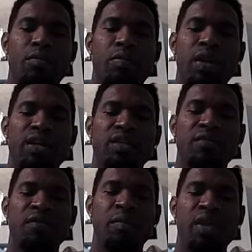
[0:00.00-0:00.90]
God
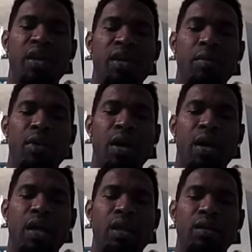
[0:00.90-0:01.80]
bless if him get the
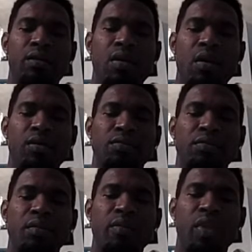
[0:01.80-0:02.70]
ball.
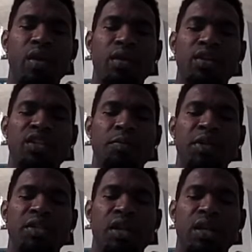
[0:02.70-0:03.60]

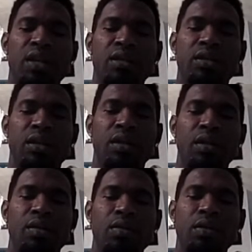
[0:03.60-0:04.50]
Special
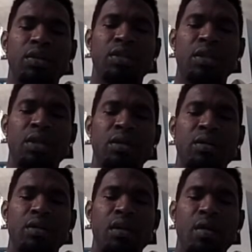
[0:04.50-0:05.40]
edition, coach
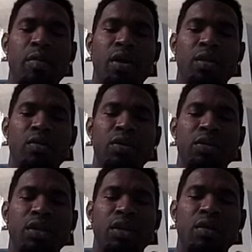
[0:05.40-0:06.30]
sick too. Yeah man,
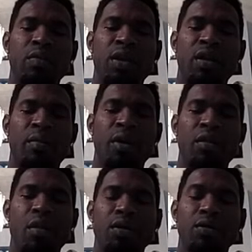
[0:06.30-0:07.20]
coach under the weather
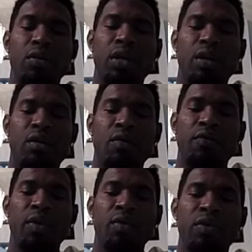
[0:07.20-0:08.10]
man. Hold it
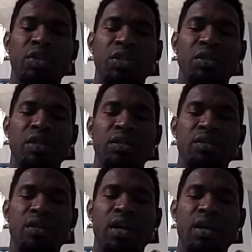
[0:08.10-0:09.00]
down for the coaches
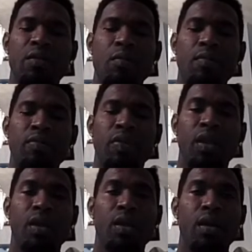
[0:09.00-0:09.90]
this tonight.
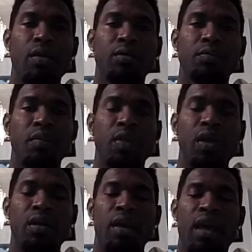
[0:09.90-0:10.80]

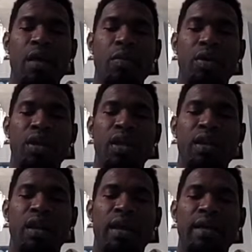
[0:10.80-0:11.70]
Get the light, but
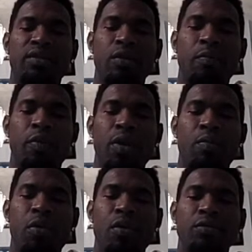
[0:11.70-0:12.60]
get the lights up,
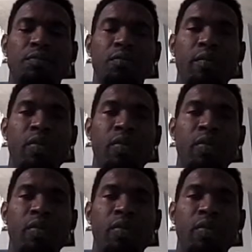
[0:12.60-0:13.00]
people.